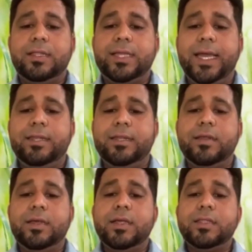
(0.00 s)
then
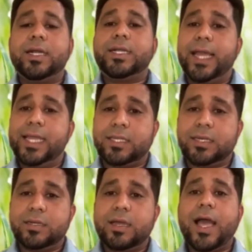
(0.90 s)
the test
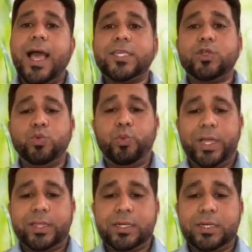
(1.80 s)
as to
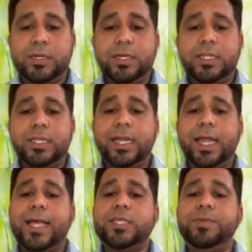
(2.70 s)
whether there
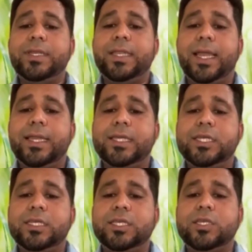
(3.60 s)
has been
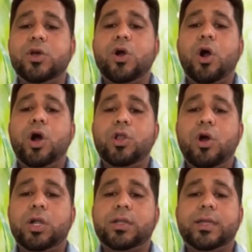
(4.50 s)
negligence or
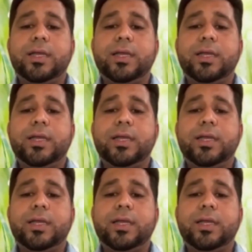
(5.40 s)
not